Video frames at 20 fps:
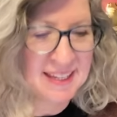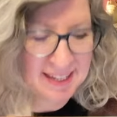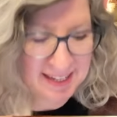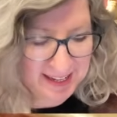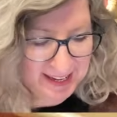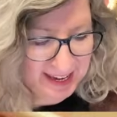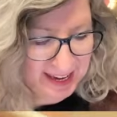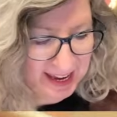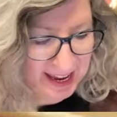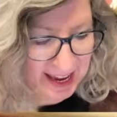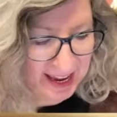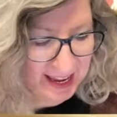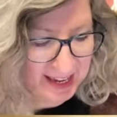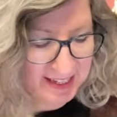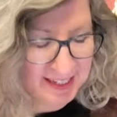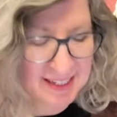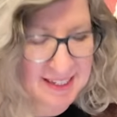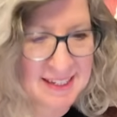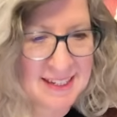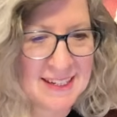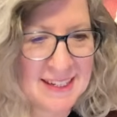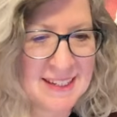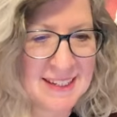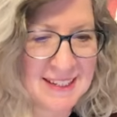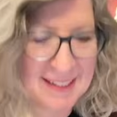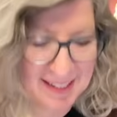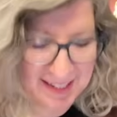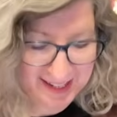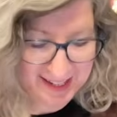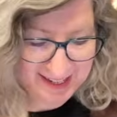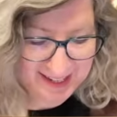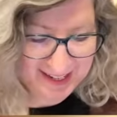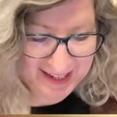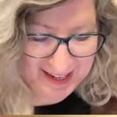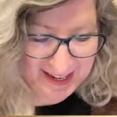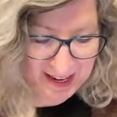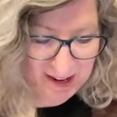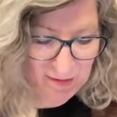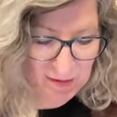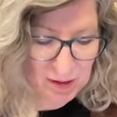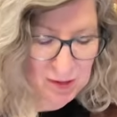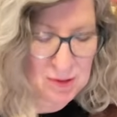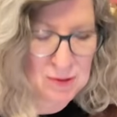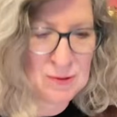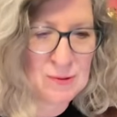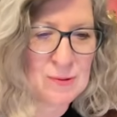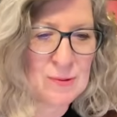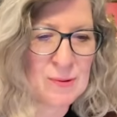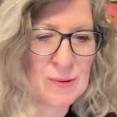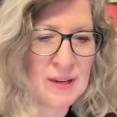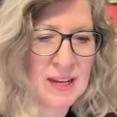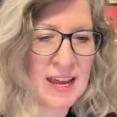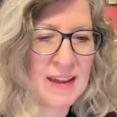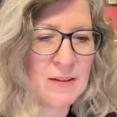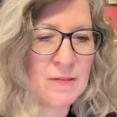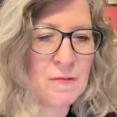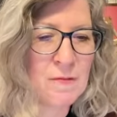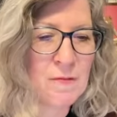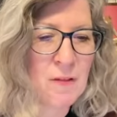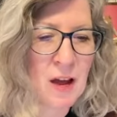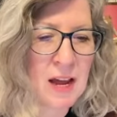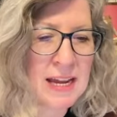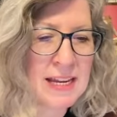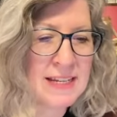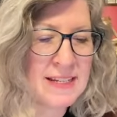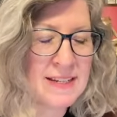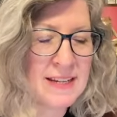And if you can find,